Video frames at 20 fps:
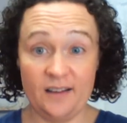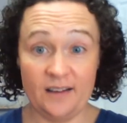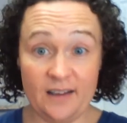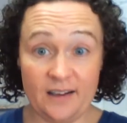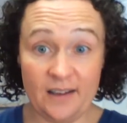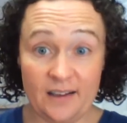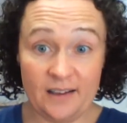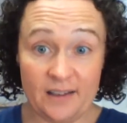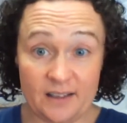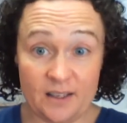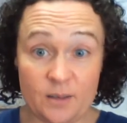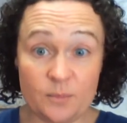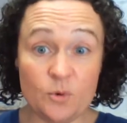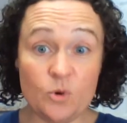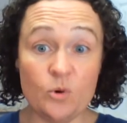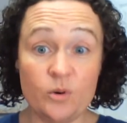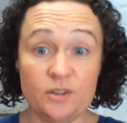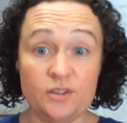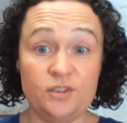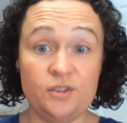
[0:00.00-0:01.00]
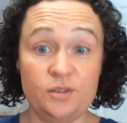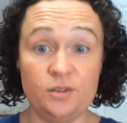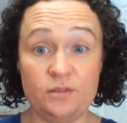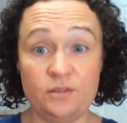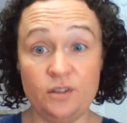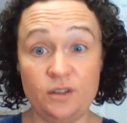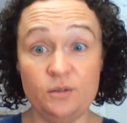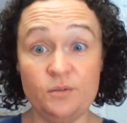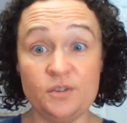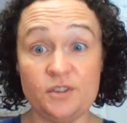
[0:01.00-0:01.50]
I am going to
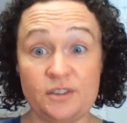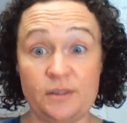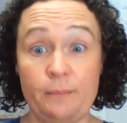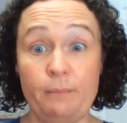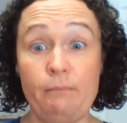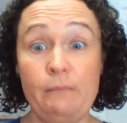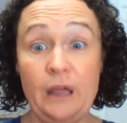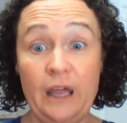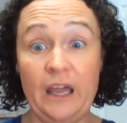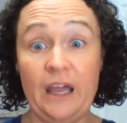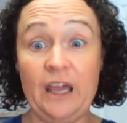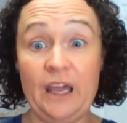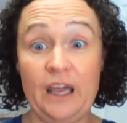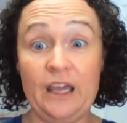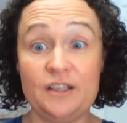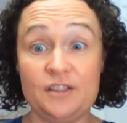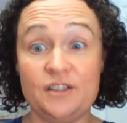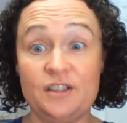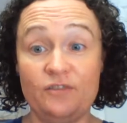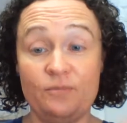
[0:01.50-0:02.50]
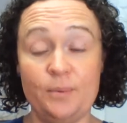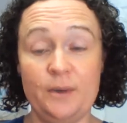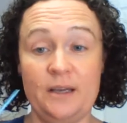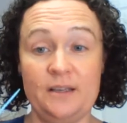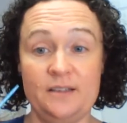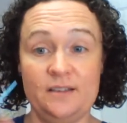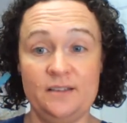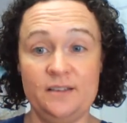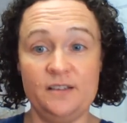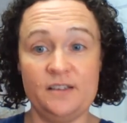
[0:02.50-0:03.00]
use some massive
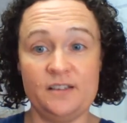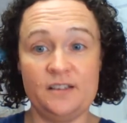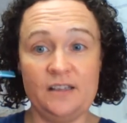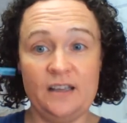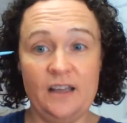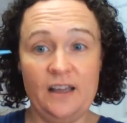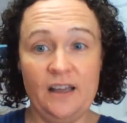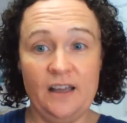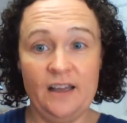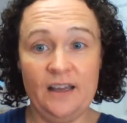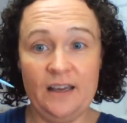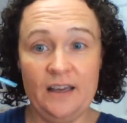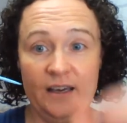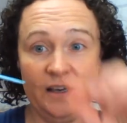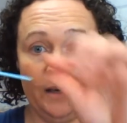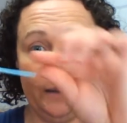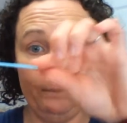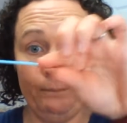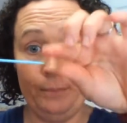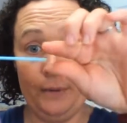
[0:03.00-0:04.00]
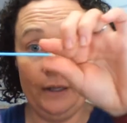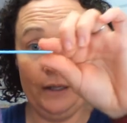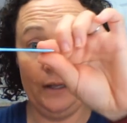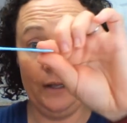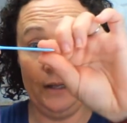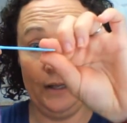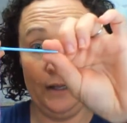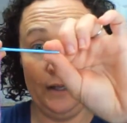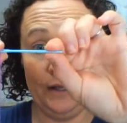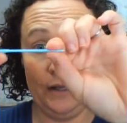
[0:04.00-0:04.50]
buttons and a
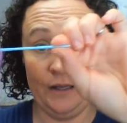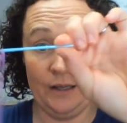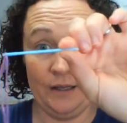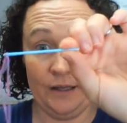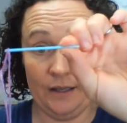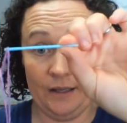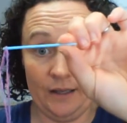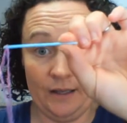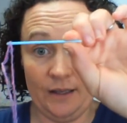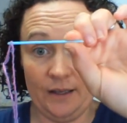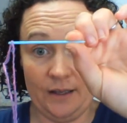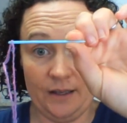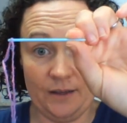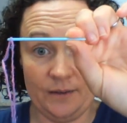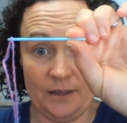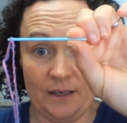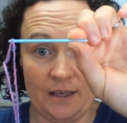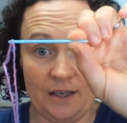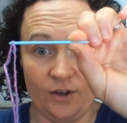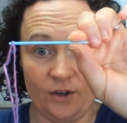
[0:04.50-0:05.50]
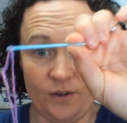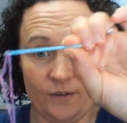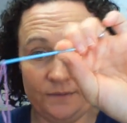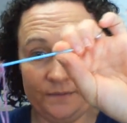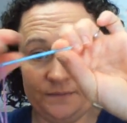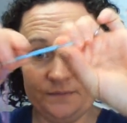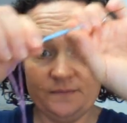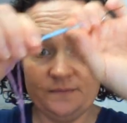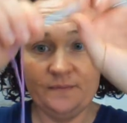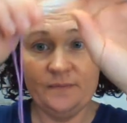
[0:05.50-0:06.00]
big needle
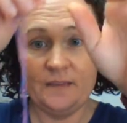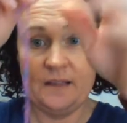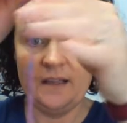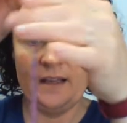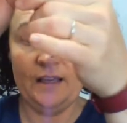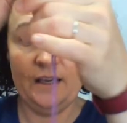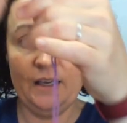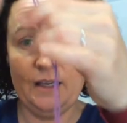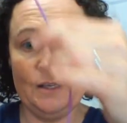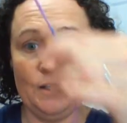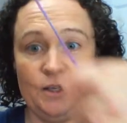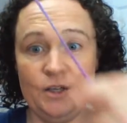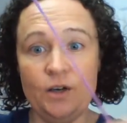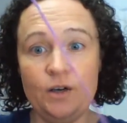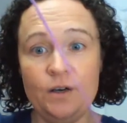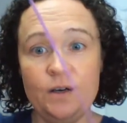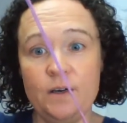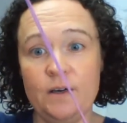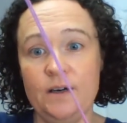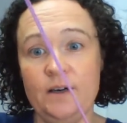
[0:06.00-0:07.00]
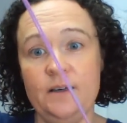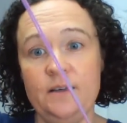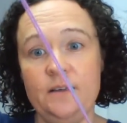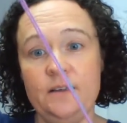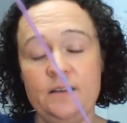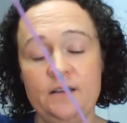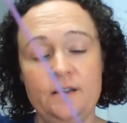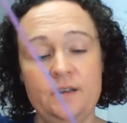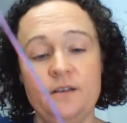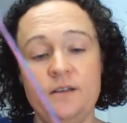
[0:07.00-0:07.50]
and
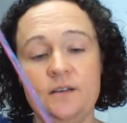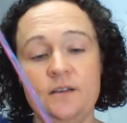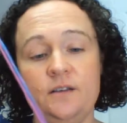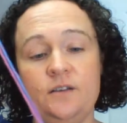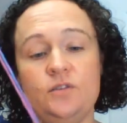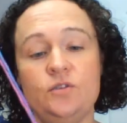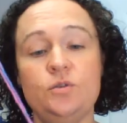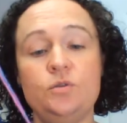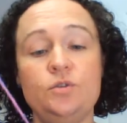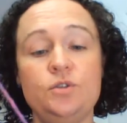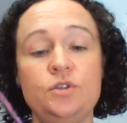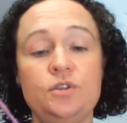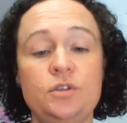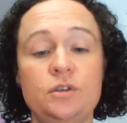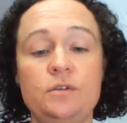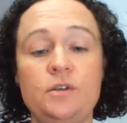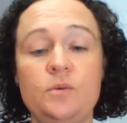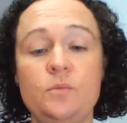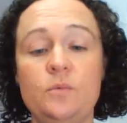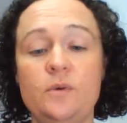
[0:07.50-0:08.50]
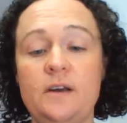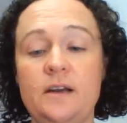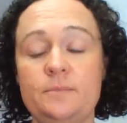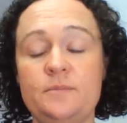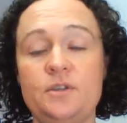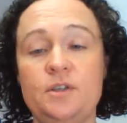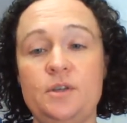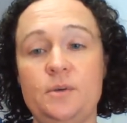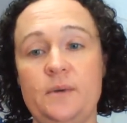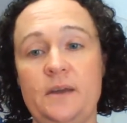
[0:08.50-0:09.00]
yarn to show you what
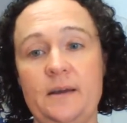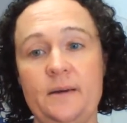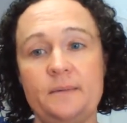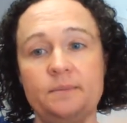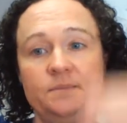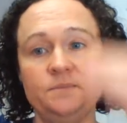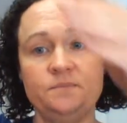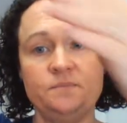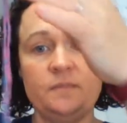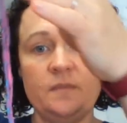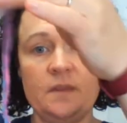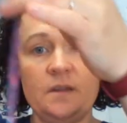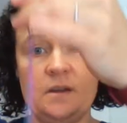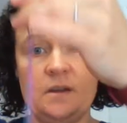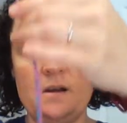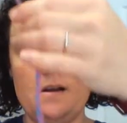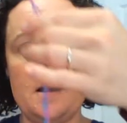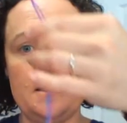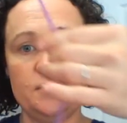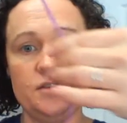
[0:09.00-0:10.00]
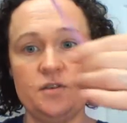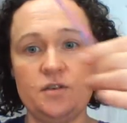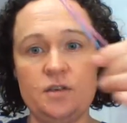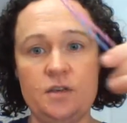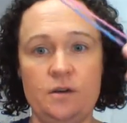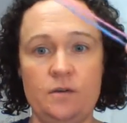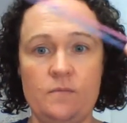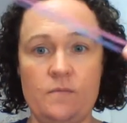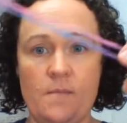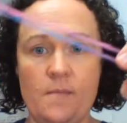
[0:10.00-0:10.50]
I'm doing. All right,
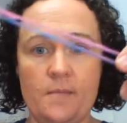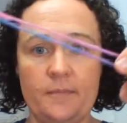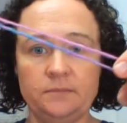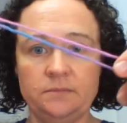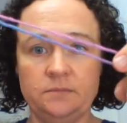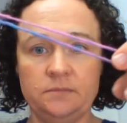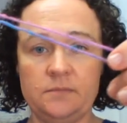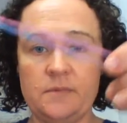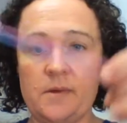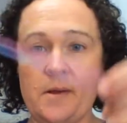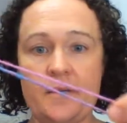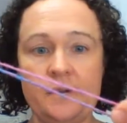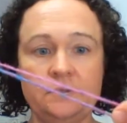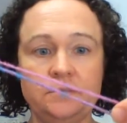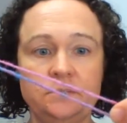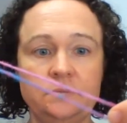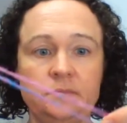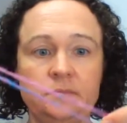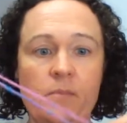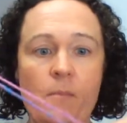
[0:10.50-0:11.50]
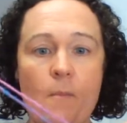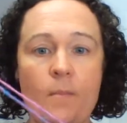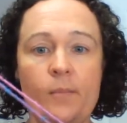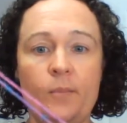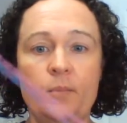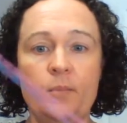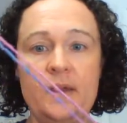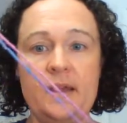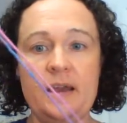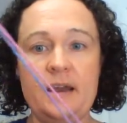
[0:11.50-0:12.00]
so
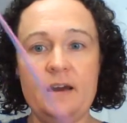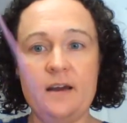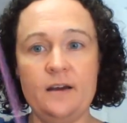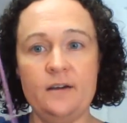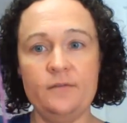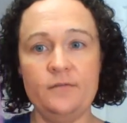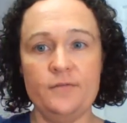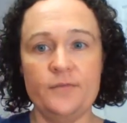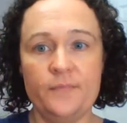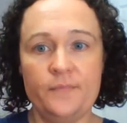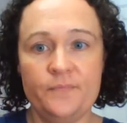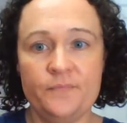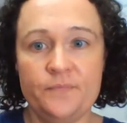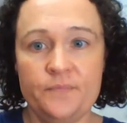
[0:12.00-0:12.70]
we have,